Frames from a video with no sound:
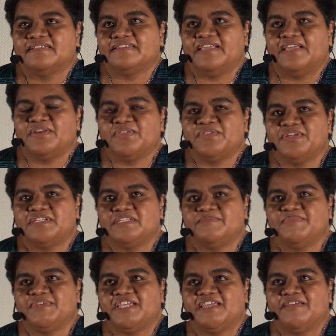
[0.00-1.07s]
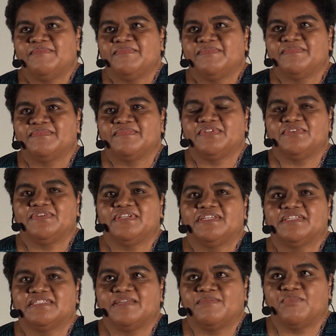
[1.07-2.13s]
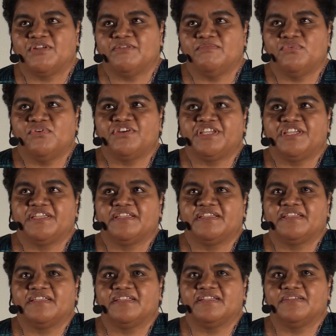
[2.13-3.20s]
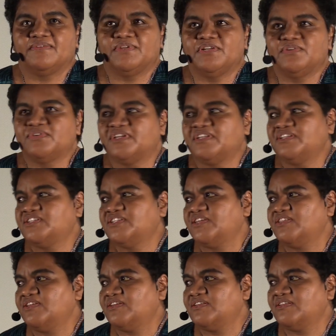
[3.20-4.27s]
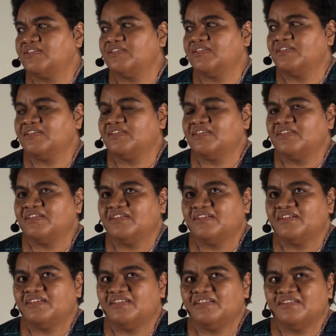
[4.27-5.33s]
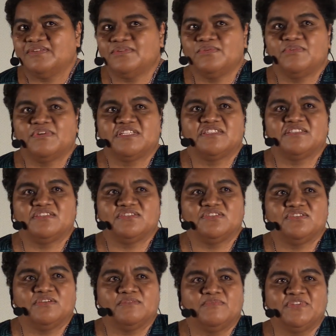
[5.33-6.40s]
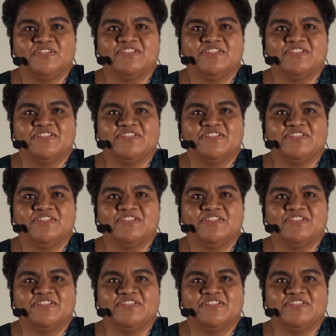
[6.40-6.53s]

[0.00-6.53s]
10:30 p.m., you hear someone bonging. We'd look at each other. Who wants this job?